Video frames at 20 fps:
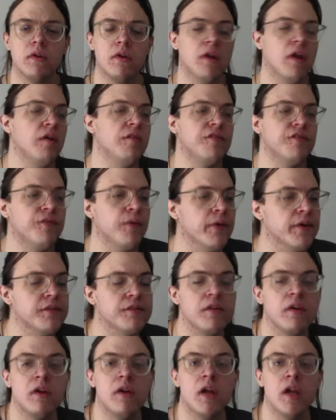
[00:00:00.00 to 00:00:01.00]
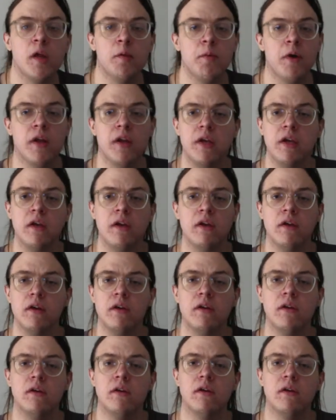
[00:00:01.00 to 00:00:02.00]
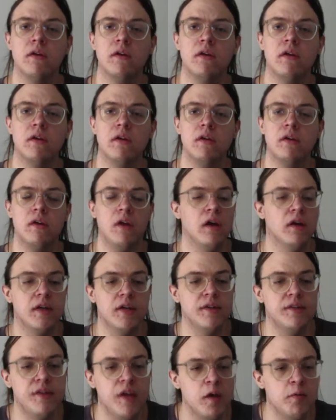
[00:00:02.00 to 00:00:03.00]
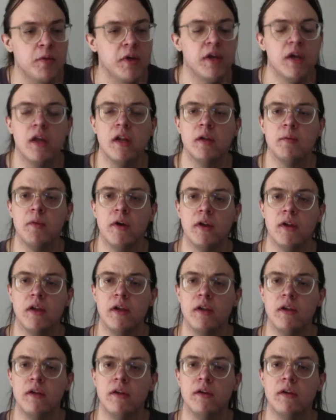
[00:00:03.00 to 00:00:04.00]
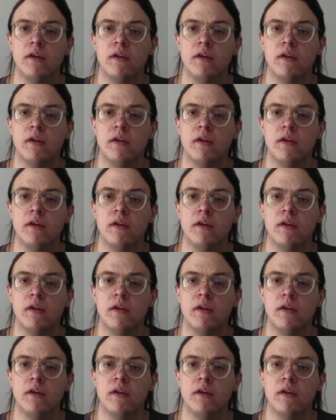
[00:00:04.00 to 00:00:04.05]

Not forced on anybody. Not condemning anybody.